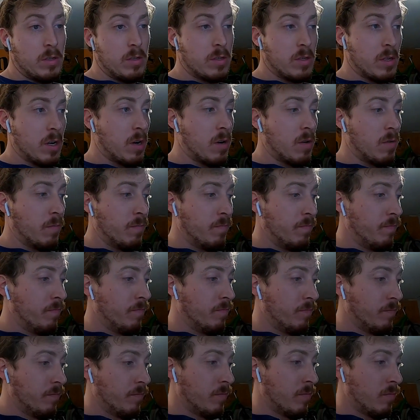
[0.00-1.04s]
So
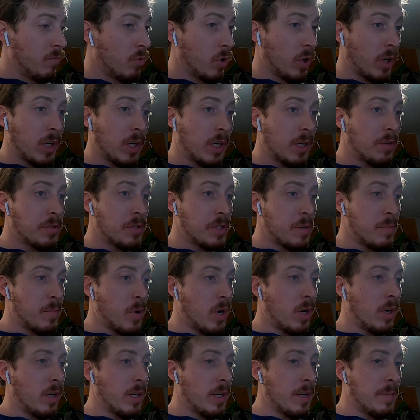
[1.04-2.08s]
we're gonna go see
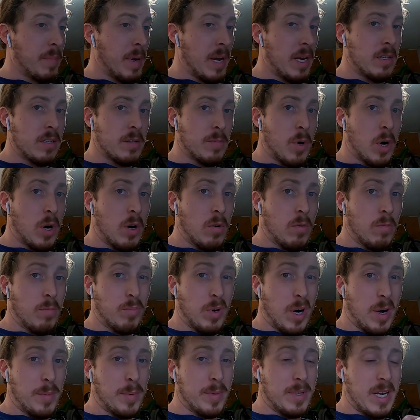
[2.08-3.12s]
Mark and get paint tomorrow.
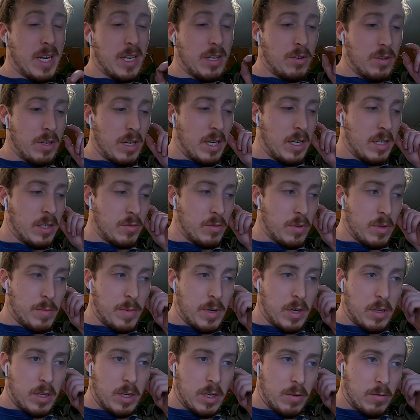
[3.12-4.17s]
Probably take you guys with me
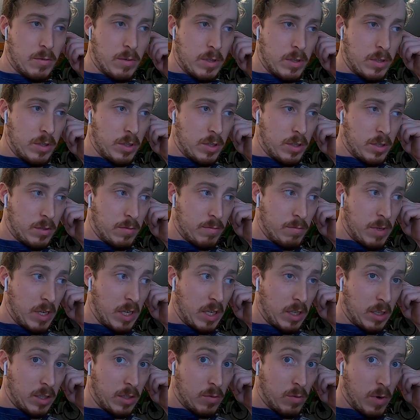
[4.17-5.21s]
on that one just
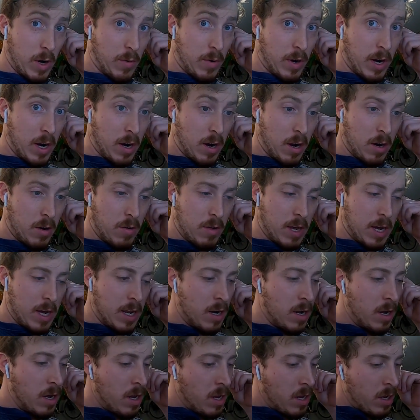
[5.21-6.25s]
because why would I not do that?
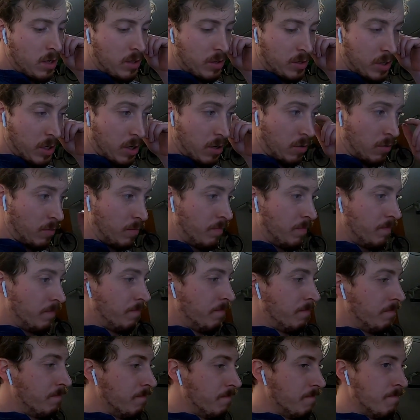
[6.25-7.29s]
So
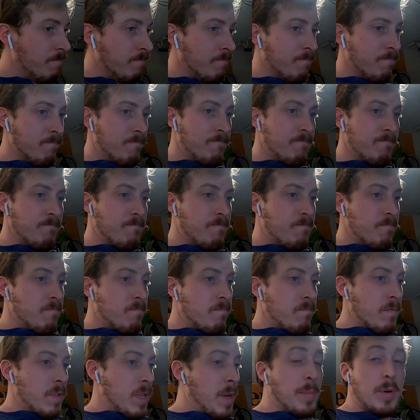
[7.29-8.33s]

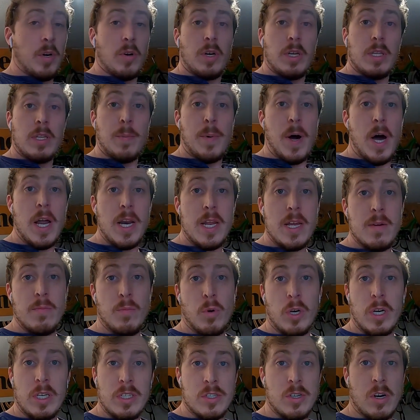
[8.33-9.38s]
let me go get the body and
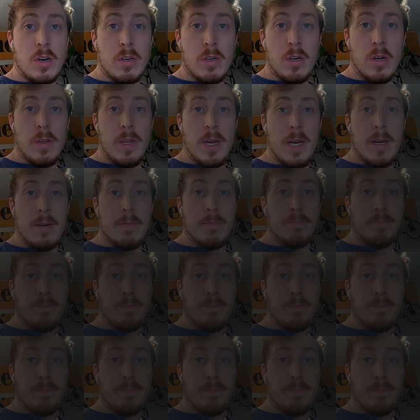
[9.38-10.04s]
we'll get started on that.